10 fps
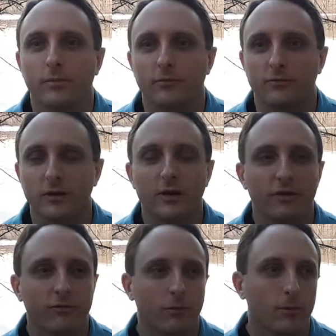really
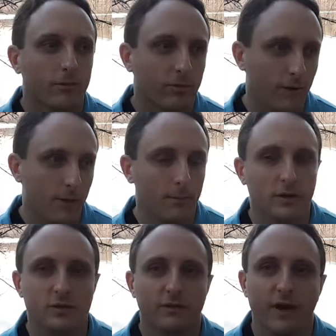throughout
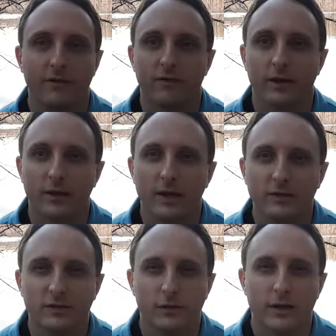much of African
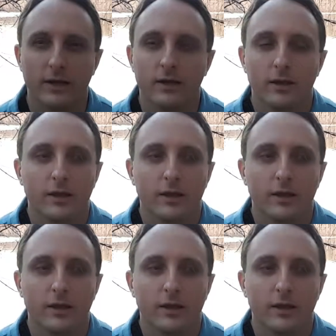history,